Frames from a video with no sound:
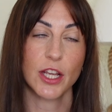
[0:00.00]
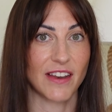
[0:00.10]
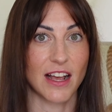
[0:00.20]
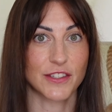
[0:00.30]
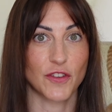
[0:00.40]

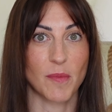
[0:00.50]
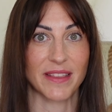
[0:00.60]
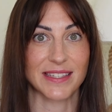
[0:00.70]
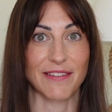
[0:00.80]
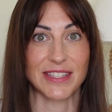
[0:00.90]
The last few
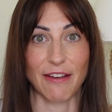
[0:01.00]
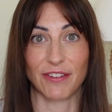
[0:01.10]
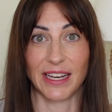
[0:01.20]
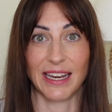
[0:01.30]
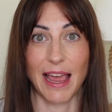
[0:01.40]
months I've
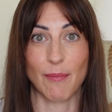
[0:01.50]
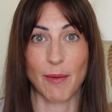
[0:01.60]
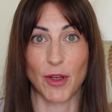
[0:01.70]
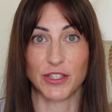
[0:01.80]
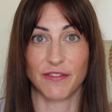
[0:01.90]
definitely let my
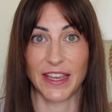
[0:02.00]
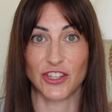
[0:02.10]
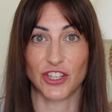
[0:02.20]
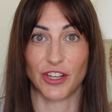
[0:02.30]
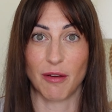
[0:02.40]

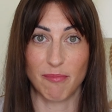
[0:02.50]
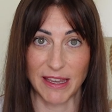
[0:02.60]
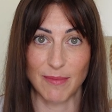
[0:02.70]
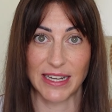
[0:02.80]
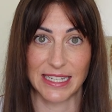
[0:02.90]
motivation
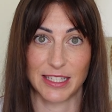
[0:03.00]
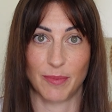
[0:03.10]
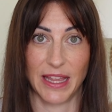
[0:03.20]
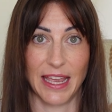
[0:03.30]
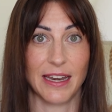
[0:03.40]
beat my
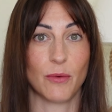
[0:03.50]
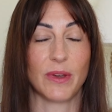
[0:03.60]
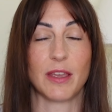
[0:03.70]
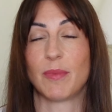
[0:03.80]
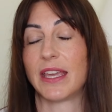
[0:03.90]
discipline
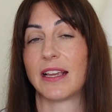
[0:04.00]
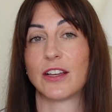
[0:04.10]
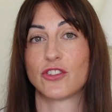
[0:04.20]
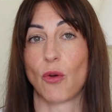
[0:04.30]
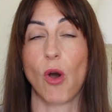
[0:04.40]
with it
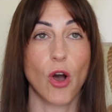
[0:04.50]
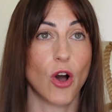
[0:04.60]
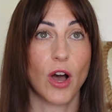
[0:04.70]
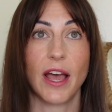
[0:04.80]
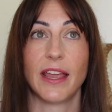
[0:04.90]
being so
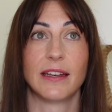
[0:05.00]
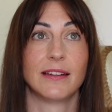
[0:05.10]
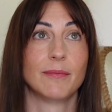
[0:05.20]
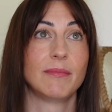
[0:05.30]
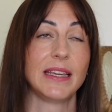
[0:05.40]
hot
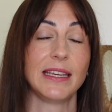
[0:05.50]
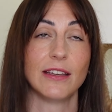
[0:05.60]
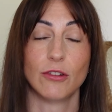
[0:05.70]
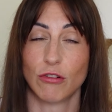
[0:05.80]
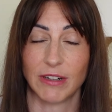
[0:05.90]
and
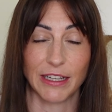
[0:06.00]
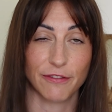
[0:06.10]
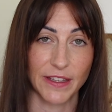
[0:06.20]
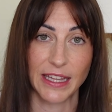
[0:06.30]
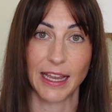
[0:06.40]
me not really
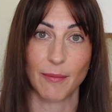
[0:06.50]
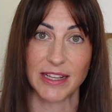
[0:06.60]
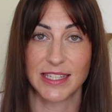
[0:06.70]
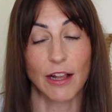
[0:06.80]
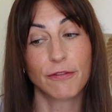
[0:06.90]
feeling
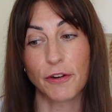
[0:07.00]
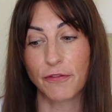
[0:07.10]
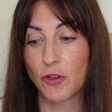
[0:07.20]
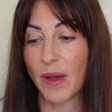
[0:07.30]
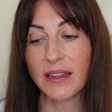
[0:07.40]
myself for a
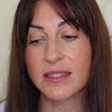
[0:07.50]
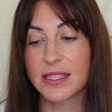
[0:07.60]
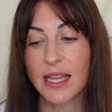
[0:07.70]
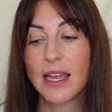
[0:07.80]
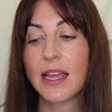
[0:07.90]
few months.